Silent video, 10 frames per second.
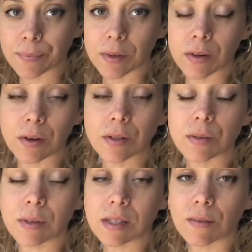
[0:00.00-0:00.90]
You know, it's the
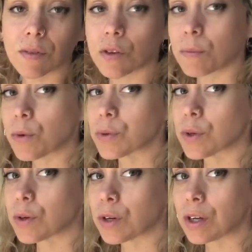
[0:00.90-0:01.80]
ones that feel the most
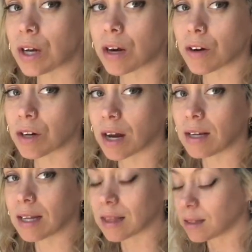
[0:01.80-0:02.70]
good and are kind of
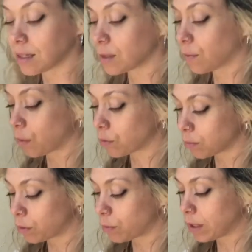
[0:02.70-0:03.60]
like the least
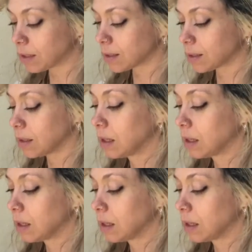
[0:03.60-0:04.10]
vulnerable ones.